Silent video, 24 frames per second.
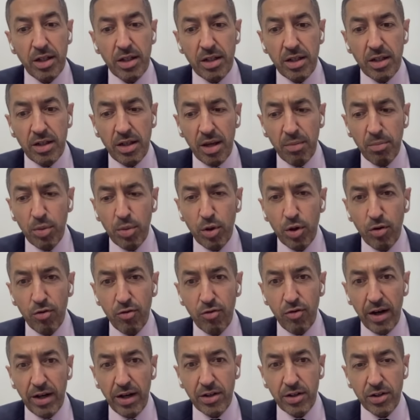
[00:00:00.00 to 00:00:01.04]
the number
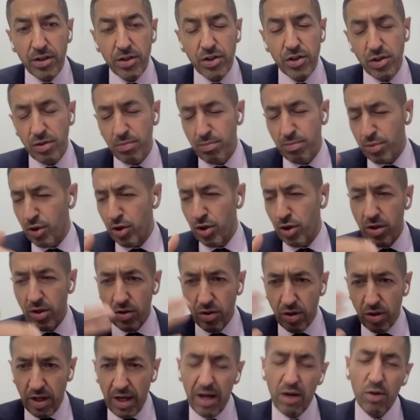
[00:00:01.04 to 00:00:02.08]
of fires
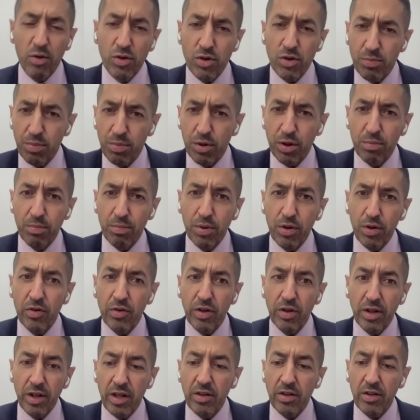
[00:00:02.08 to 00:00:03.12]
per house, per
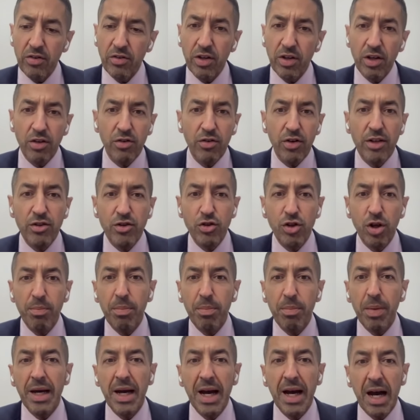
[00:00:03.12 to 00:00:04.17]
person in this country has
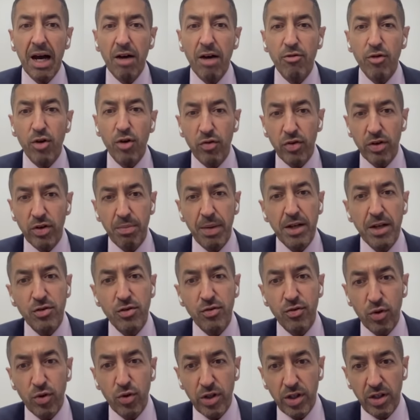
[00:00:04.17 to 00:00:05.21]
dropped by half over the
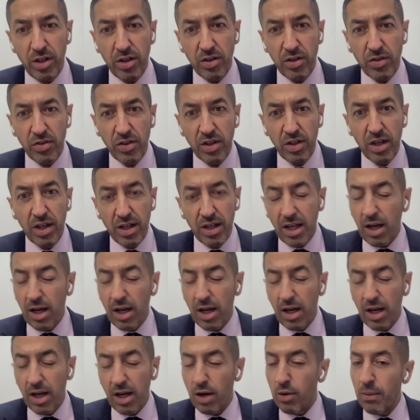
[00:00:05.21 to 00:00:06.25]
past 40 years.
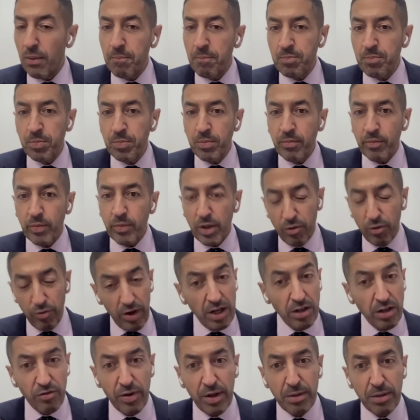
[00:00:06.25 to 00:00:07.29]
Now,
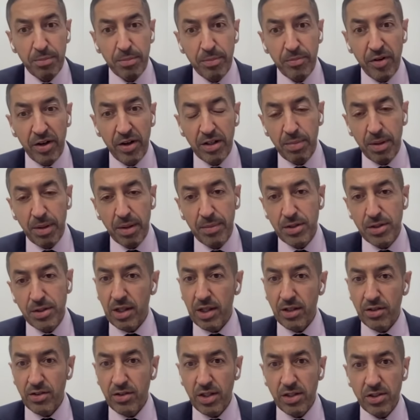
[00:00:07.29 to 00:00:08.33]
fire departments
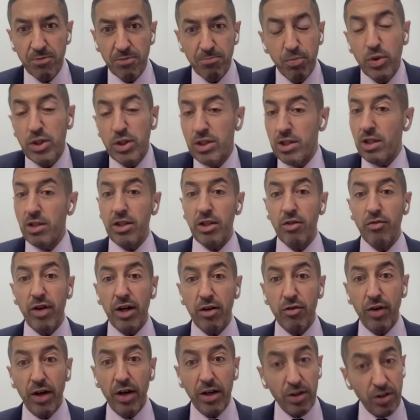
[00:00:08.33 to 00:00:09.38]
still exist. We still need
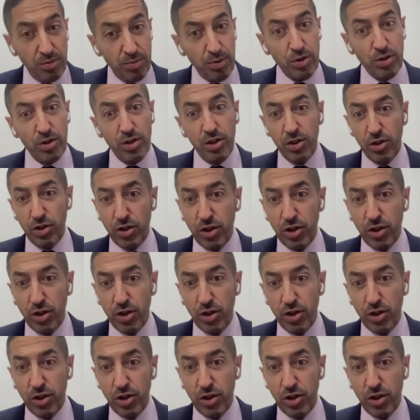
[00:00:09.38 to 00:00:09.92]
firefighters because there are